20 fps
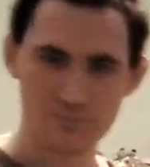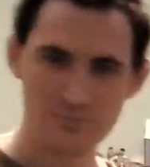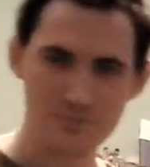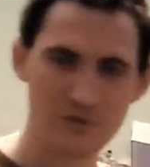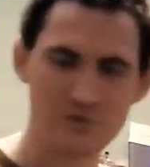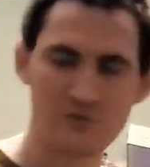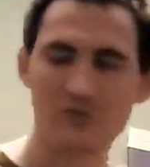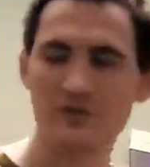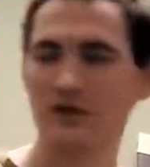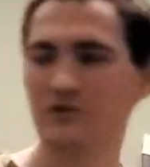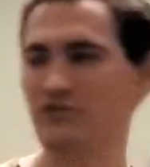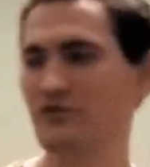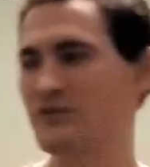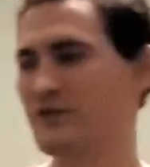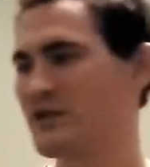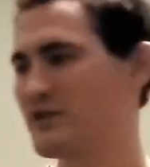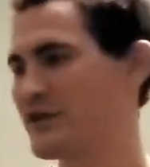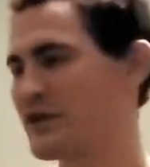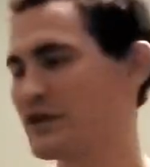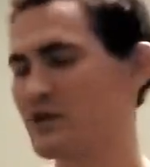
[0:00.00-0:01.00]
introduction
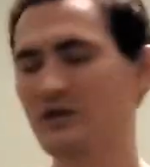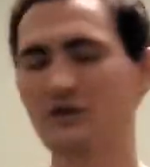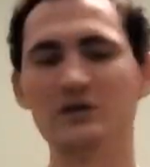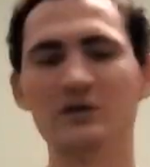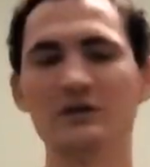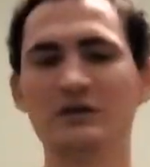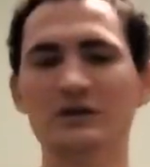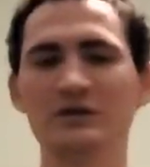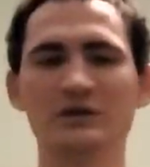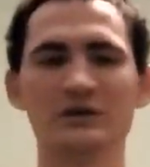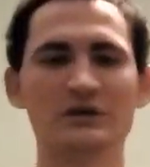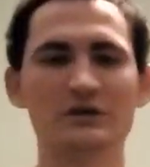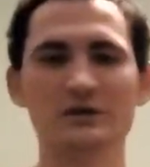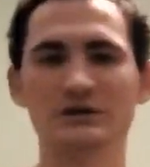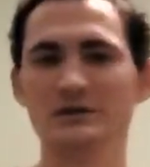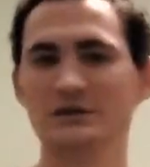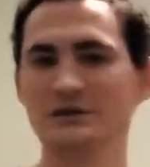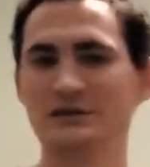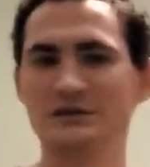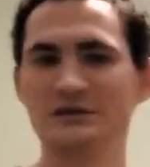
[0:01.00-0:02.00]
that like
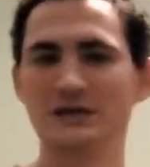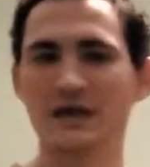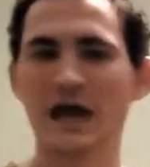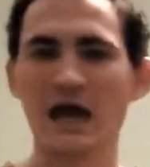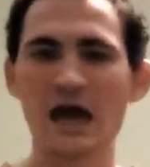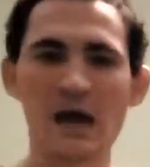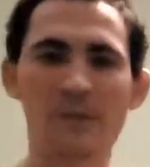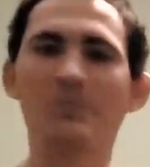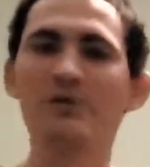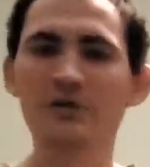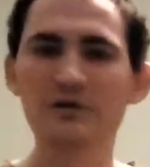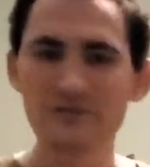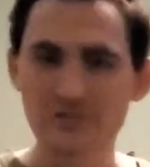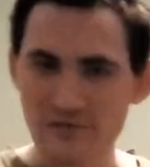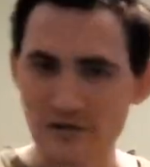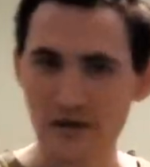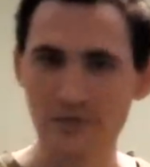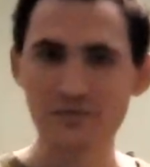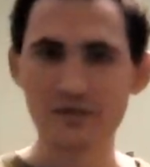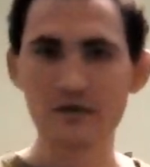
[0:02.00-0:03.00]
Apple is
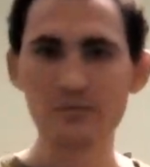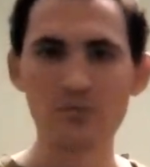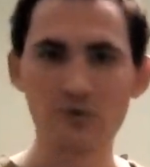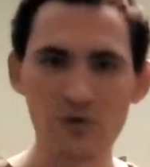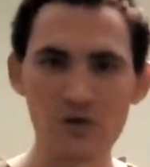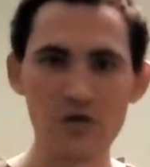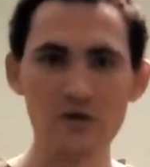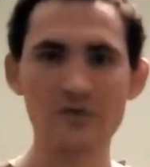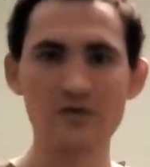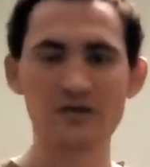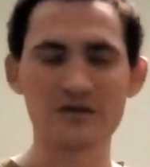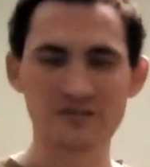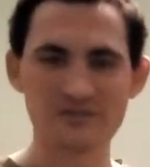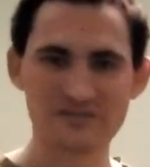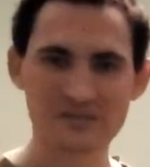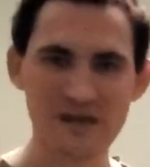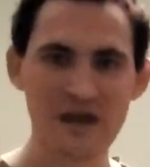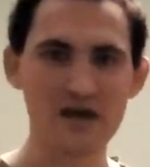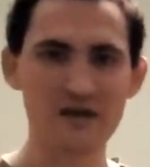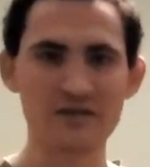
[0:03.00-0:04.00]
nothing more than a
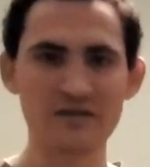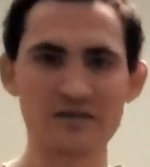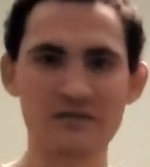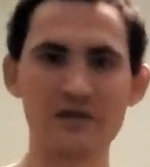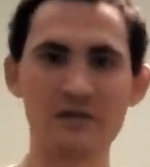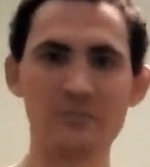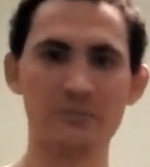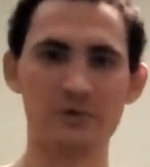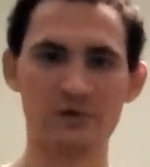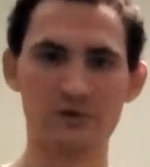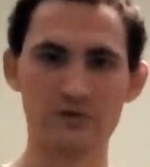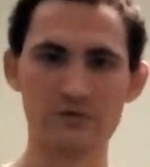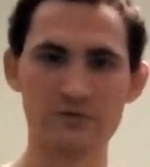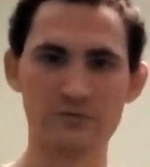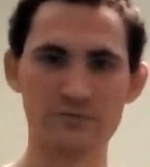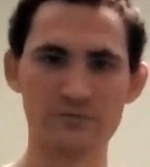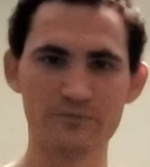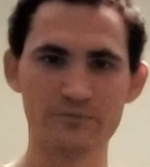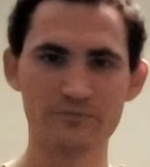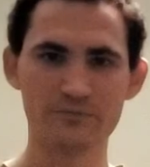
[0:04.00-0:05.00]
status symbol.
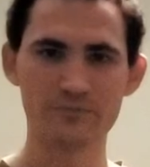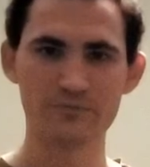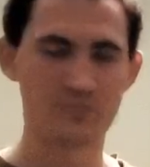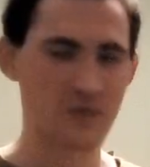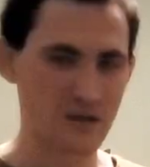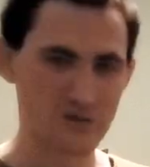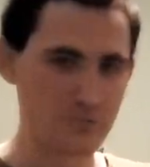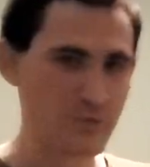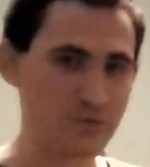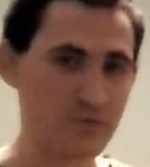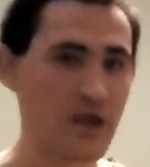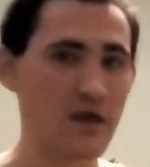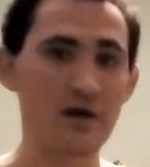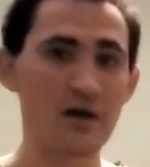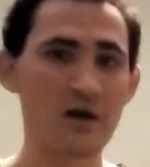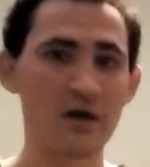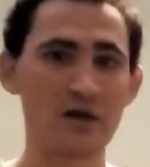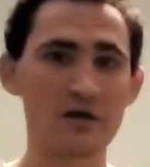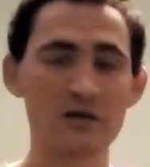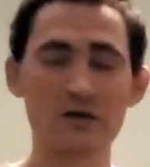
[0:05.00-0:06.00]
That's what they
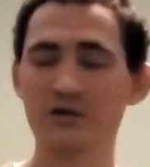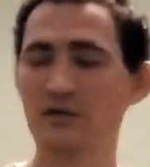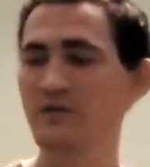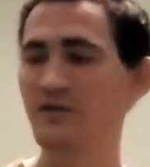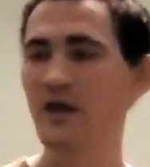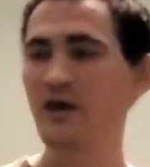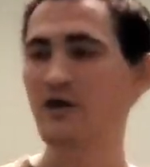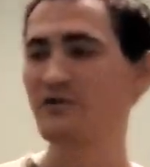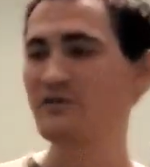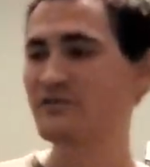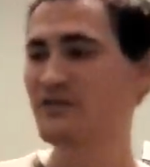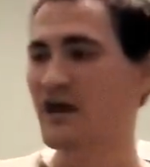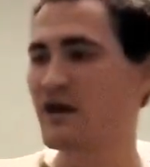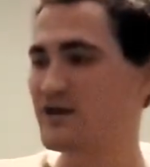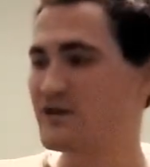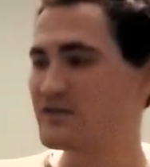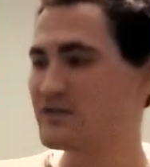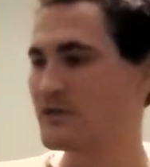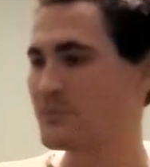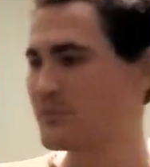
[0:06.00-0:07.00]
are. They are a
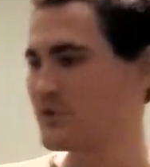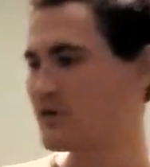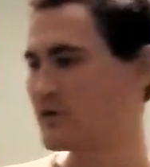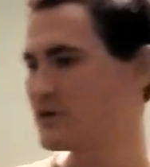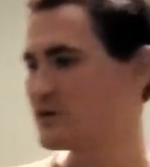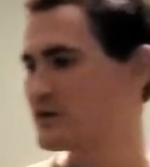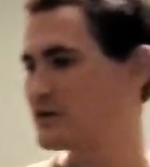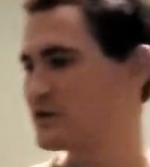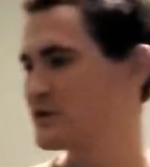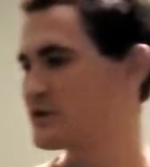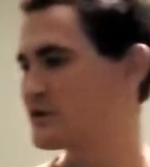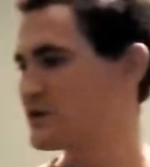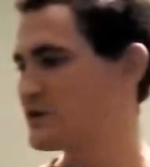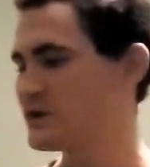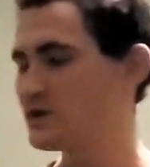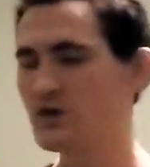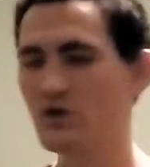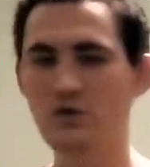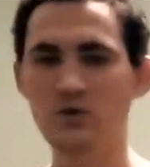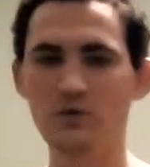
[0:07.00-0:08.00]
status symbol.
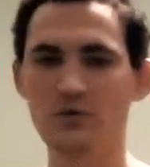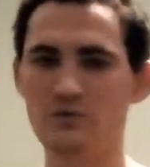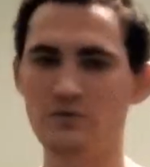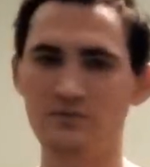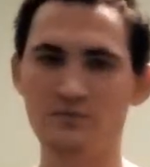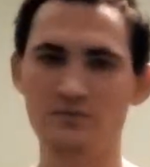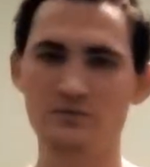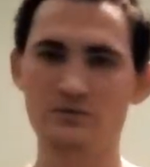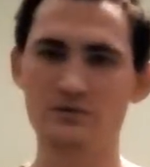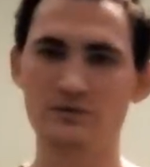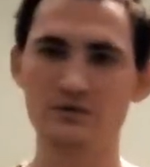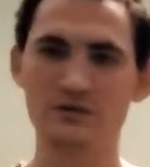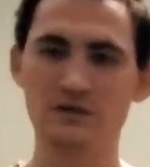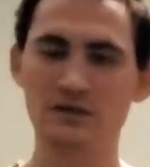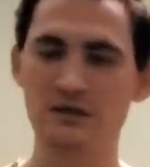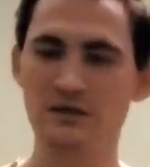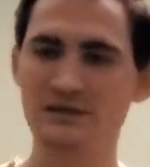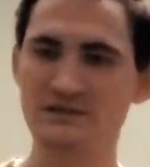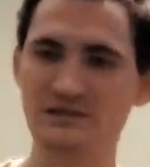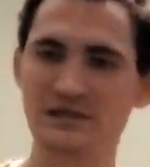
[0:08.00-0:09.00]
You know,
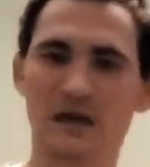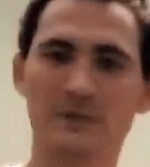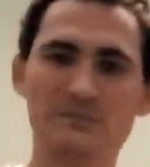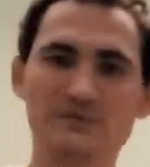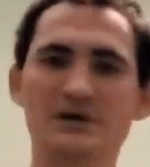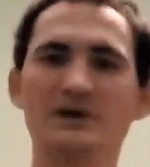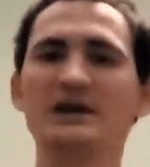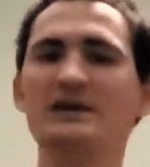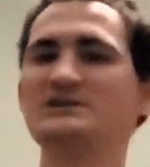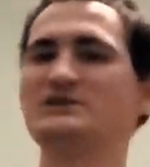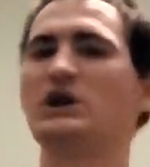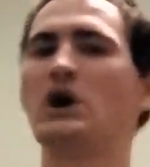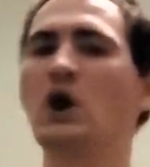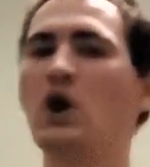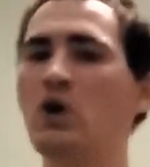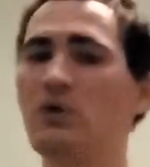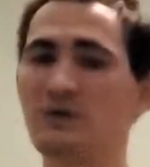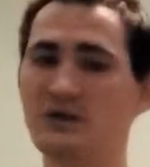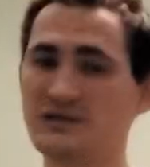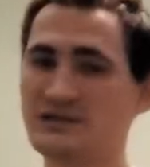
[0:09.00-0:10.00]
Samsung is
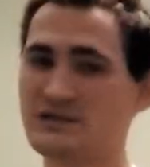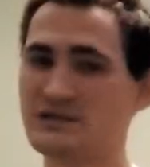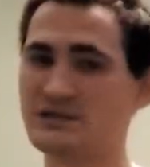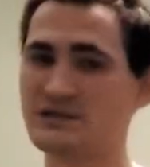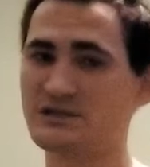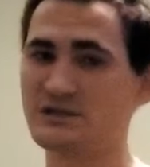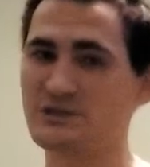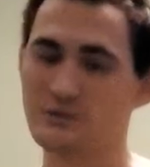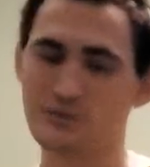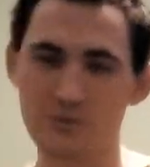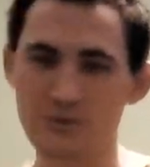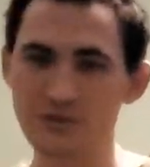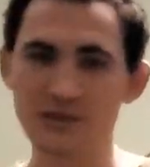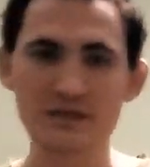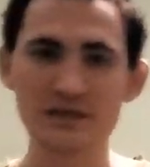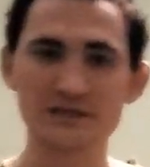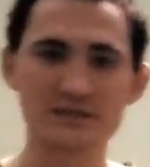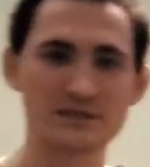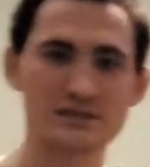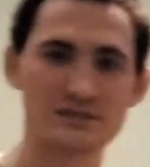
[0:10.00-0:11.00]
always
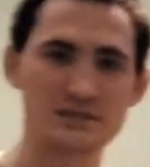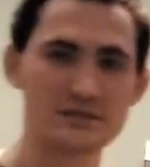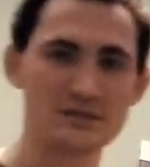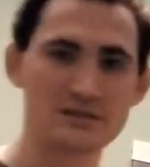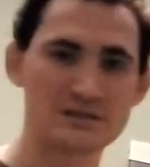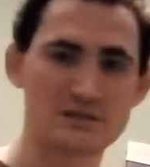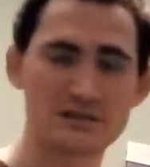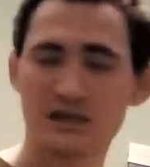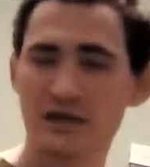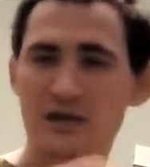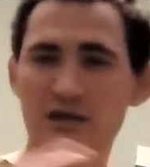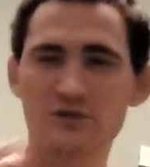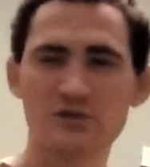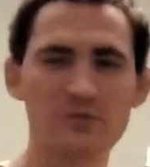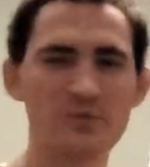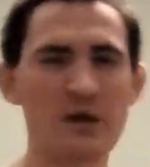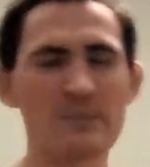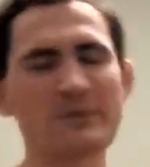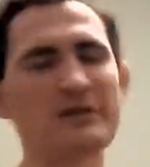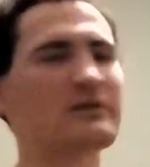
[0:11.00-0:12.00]
released. There
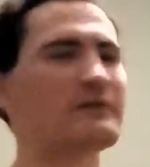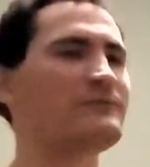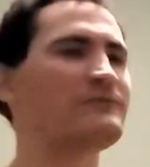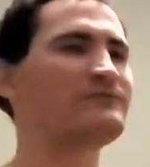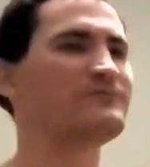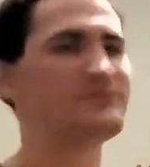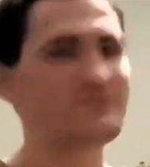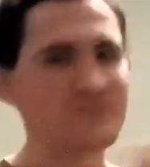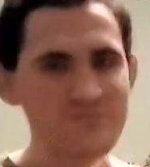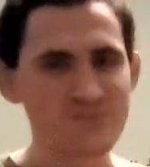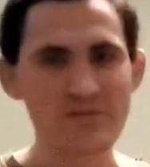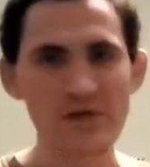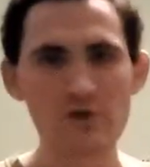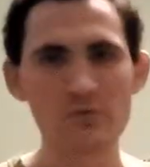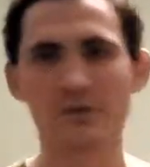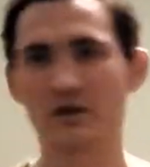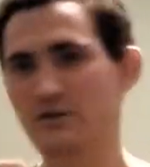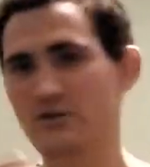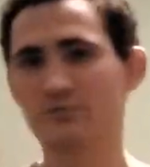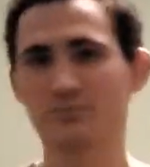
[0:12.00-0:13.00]
might be a few,
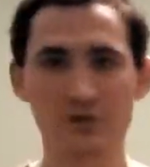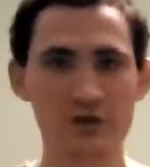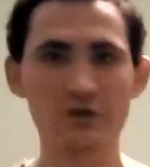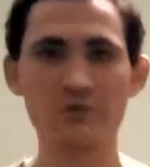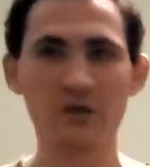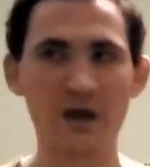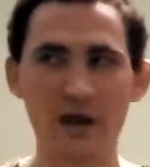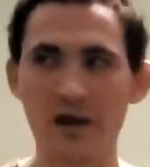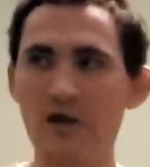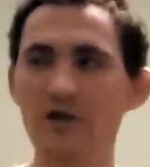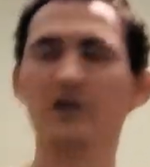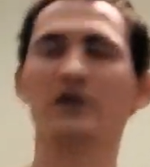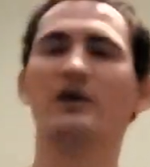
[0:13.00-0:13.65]
but it's pretty rare.